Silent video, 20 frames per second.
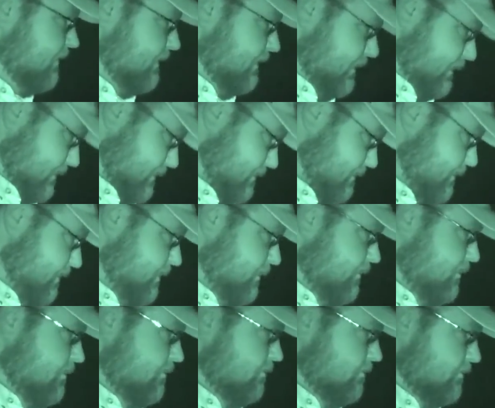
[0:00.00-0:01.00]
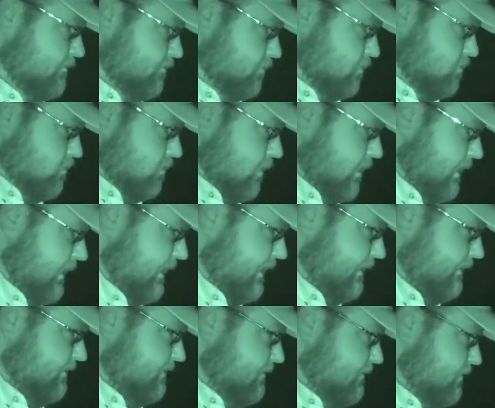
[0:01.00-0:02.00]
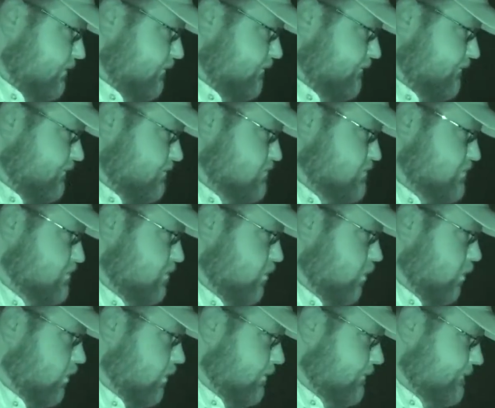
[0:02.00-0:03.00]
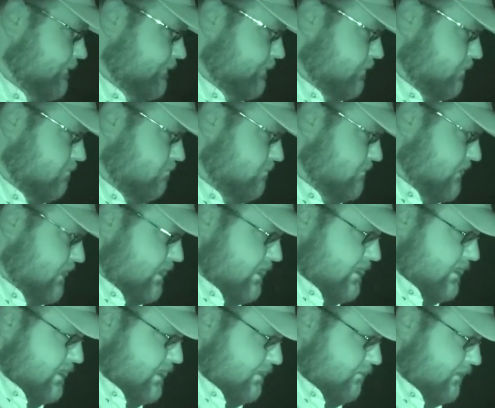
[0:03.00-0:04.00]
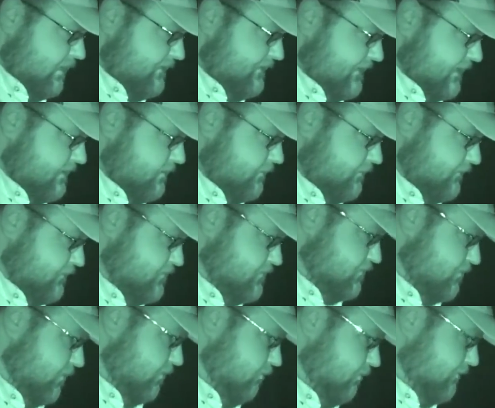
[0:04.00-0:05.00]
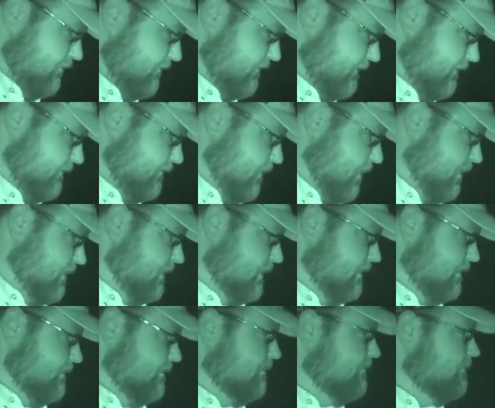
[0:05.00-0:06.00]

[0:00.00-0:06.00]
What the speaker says: again was right close to shore. When I say close to shore, we're still talking,